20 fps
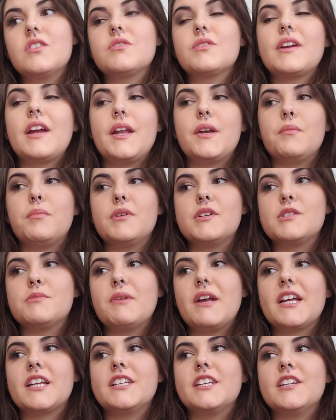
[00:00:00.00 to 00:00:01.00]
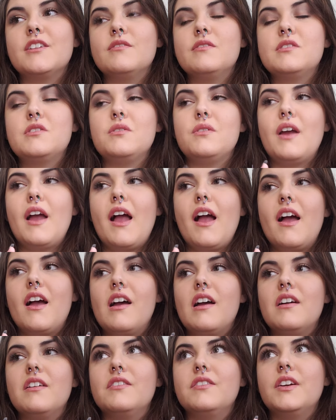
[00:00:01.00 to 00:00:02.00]
kind of perspectives, you
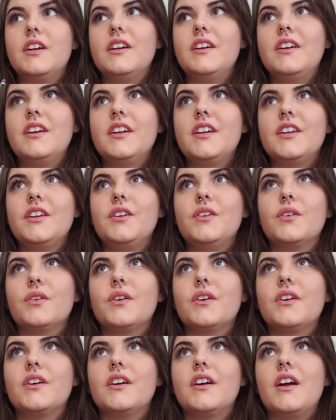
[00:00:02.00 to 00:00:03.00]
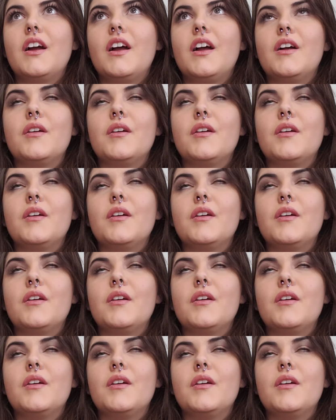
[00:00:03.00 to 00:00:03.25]
have your,